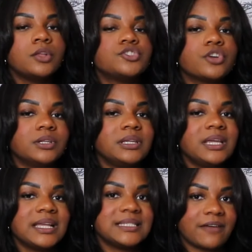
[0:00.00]
Journaling
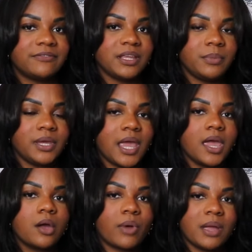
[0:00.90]
can definitely be
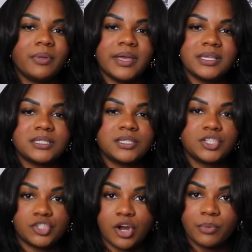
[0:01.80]
a great place to
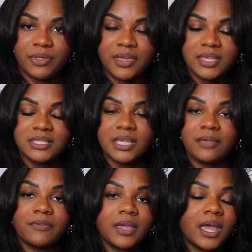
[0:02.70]
start with this.
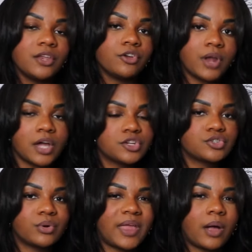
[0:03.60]
If again, you're not
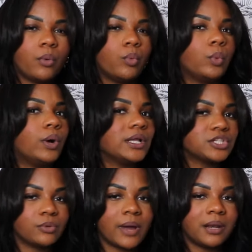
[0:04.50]
sure what
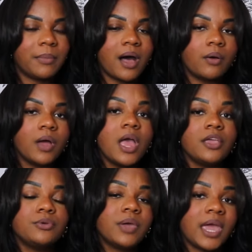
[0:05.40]
to write about,
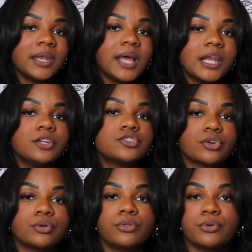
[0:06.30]
you can kind of
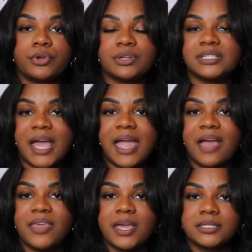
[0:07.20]
journal through your day. I
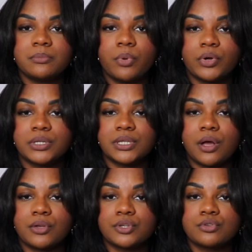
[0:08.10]
think it's important to
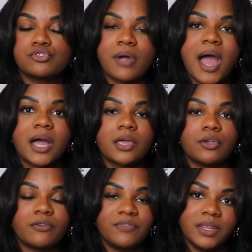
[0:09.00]
also track
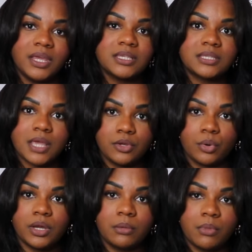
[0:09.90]
your feelings and
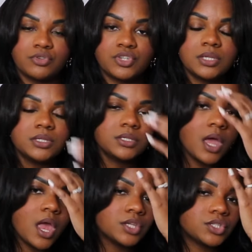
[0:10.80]
your emotions.
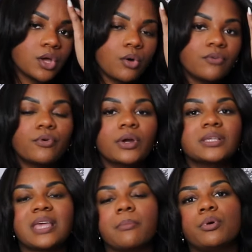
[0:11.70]
So for
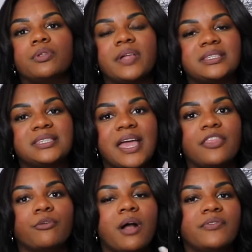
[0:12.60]
example, let's say
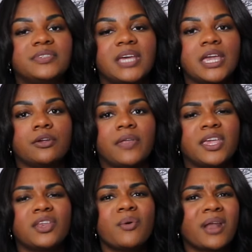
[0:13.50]
throughout the day, you're like,
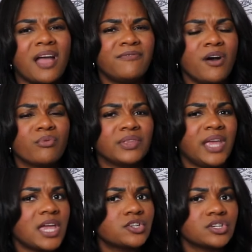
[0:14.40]
you know what, I felt
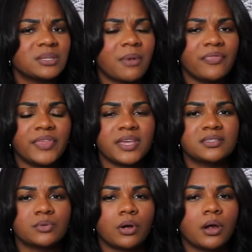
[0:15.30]
really anxious about
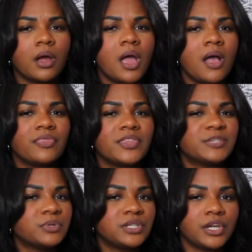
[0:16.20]
this, or this
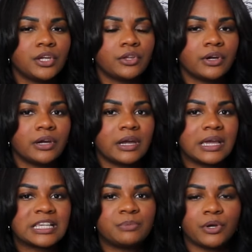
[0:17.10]
particular
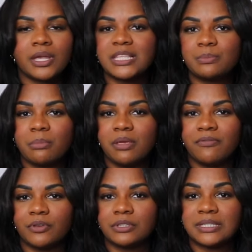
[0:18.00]
experience made me
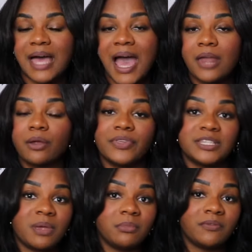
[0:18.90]
feel sad, or this
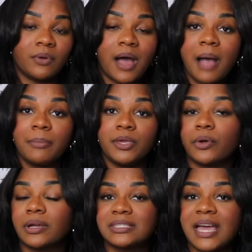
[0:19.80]
made me feel happy or
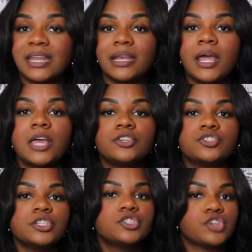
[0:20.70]
excited.
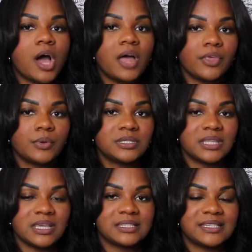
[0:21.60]
Just jot those
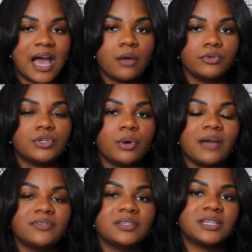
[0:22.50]
things down. You don't
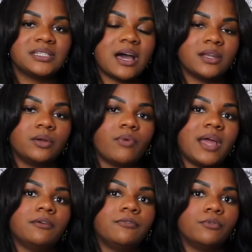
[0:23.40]
have to sit down and
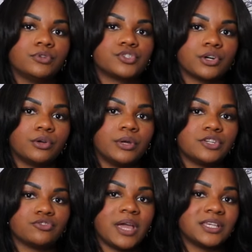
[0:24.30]
write a full journal
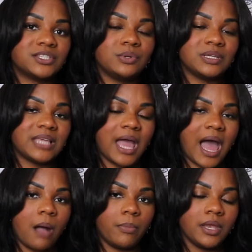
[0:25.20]
entry as soon as they
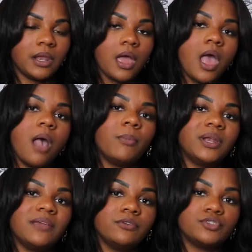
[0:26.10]
happen.
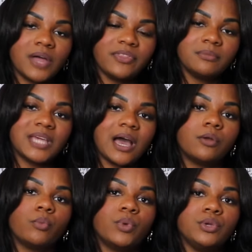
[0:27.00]
But if you jot them
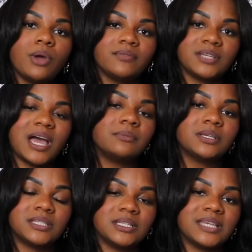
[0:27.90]
down, when you have time to
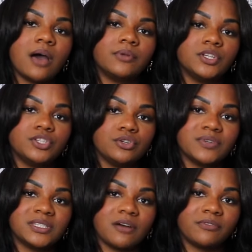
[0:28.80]
sit down and do
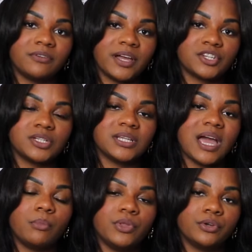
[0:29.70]
this self-reflection
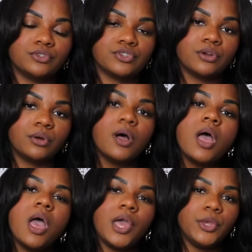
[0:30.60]
time with your journal,
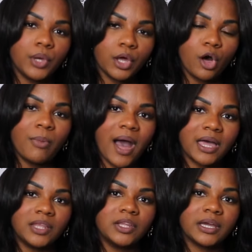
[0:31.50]
you can go back
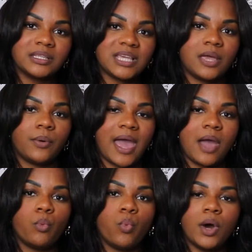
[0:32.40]
and look and say, okay,
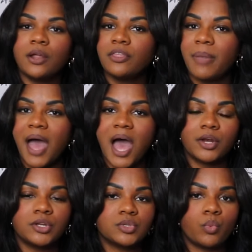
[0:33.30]
what are the
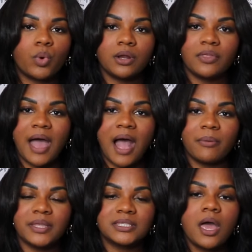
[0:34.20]
patterns? What are the
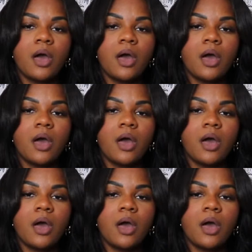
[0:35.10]
habits?